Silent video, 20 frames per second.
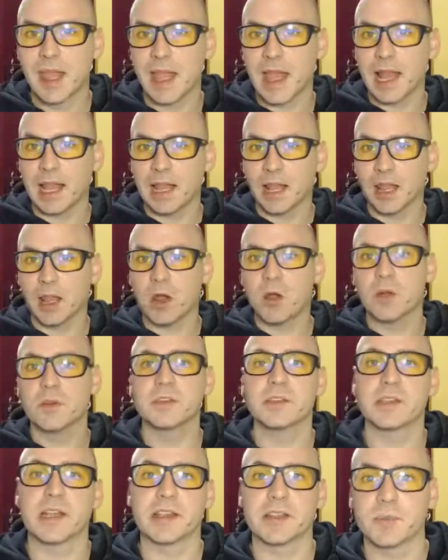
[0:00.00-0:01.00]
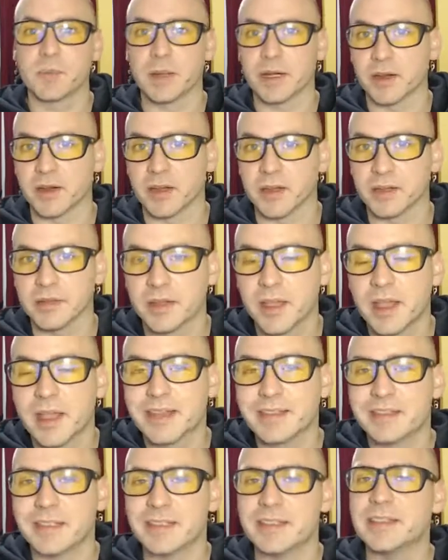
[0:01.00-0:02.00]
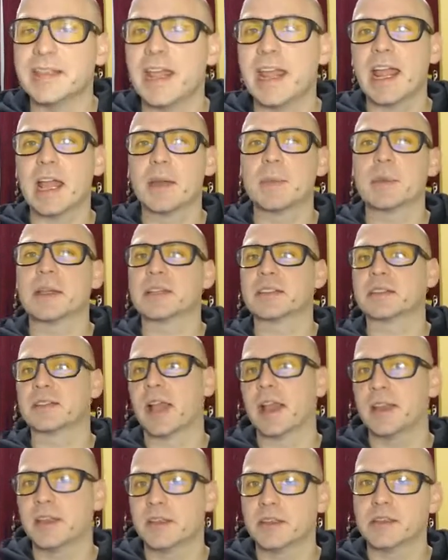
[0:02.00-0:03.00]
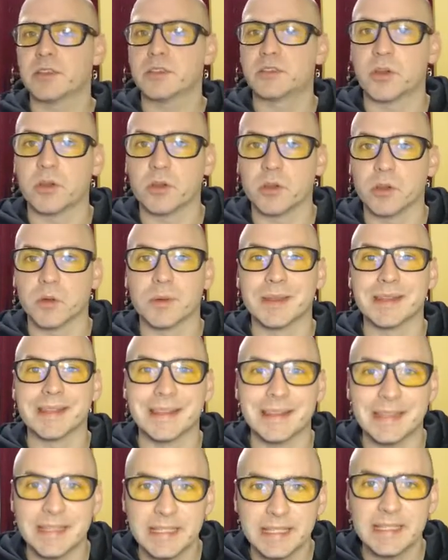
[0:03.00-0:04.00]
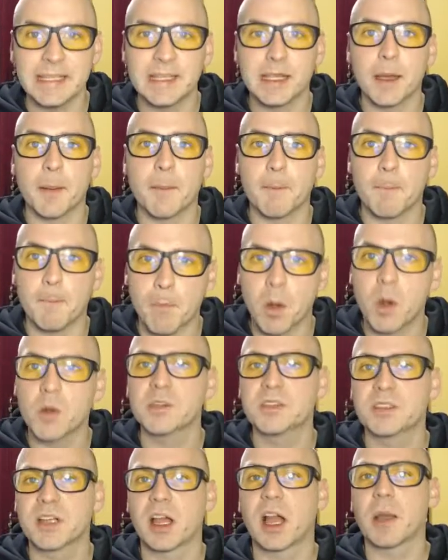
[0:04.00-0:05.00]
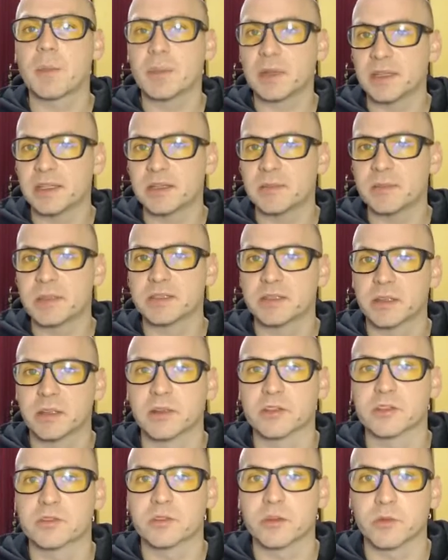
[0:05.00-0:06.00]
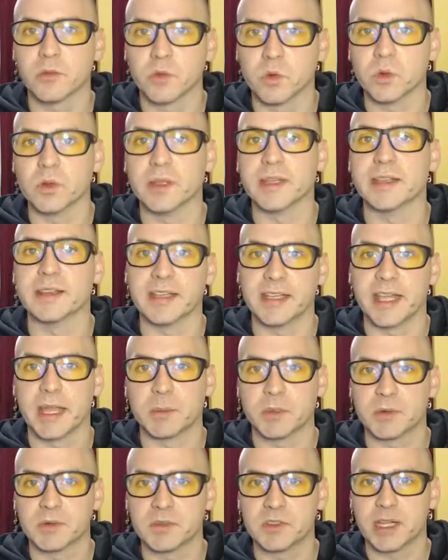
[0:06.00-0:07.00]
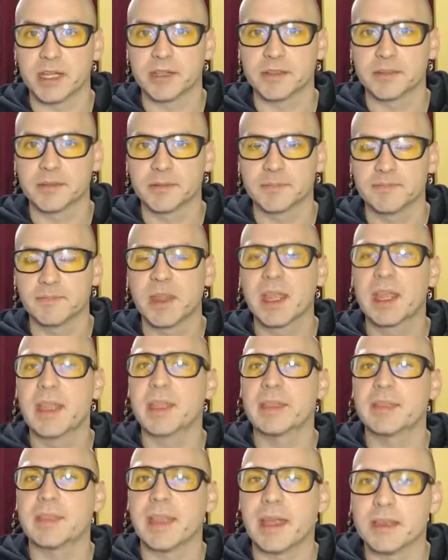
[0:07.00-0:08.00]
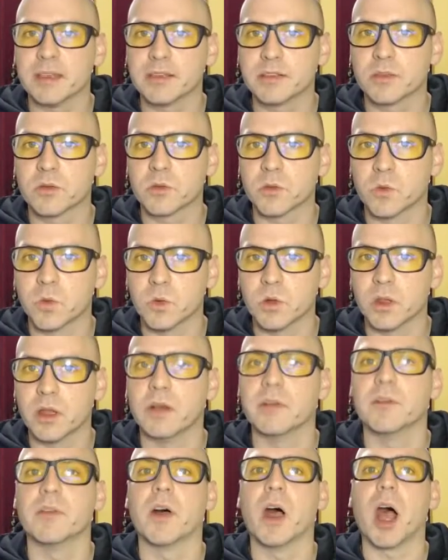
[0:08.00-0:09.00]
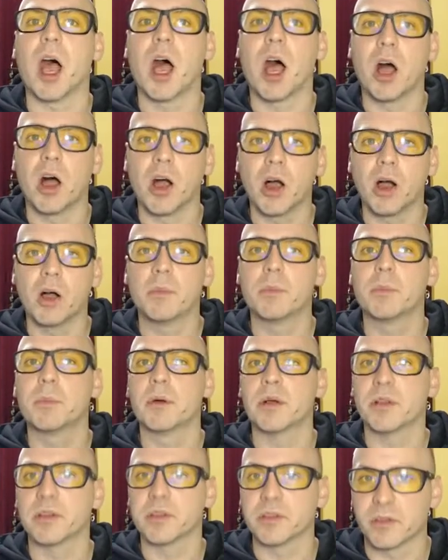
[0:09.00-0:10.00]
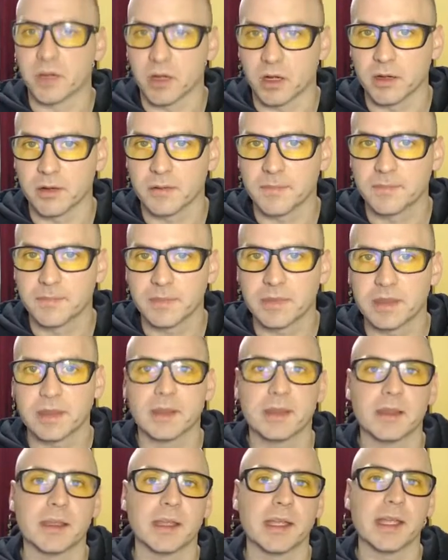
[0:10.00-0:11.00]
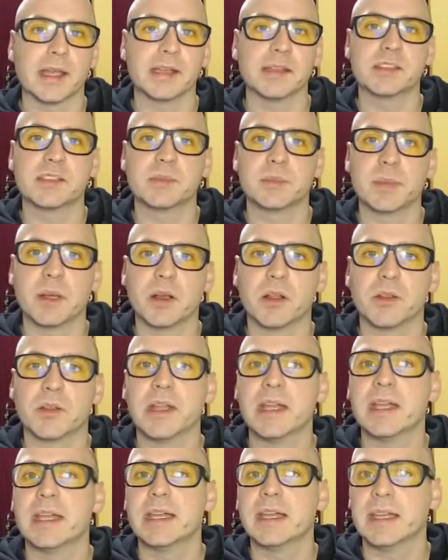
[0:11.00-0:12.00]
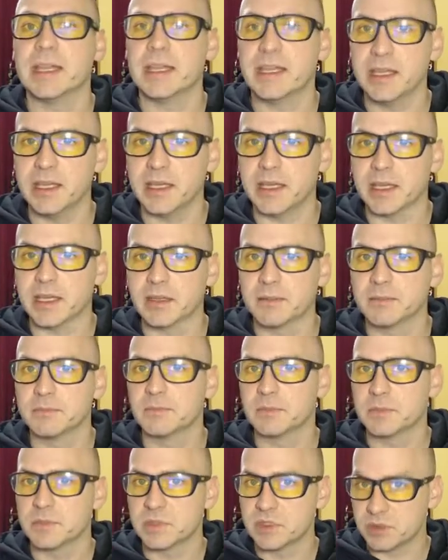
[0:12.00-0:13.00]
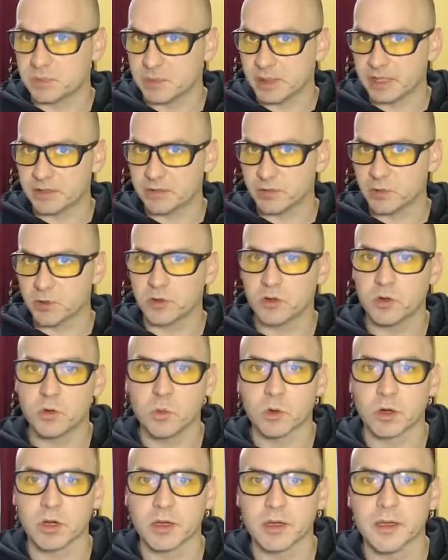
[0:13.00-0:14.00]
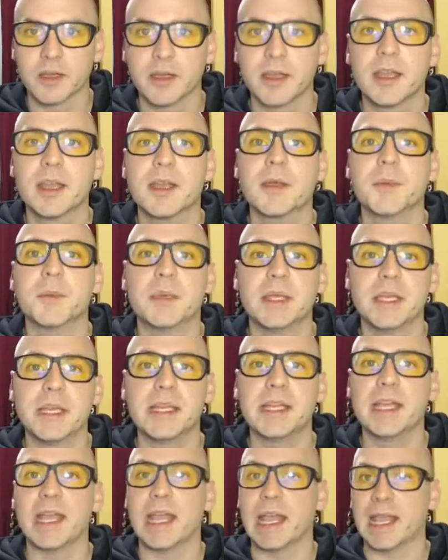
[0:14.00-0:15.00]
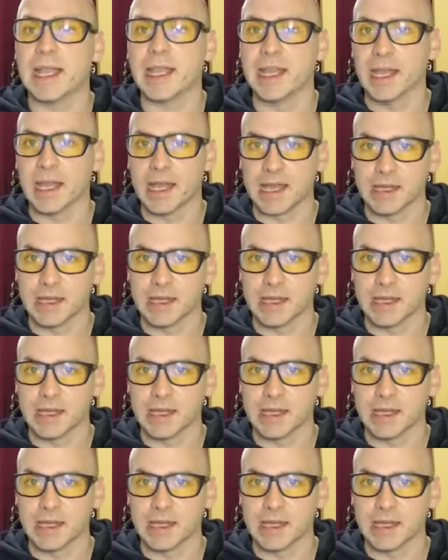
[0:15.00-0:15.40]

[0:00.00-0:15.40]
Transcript: Hello, chess parents. Today I'm excited to show you the most commonly misunderstood rule in the game of chess. That is the rule of en passant. It is spelled E-N, space for a new word, P-A-S-S-A-N-T.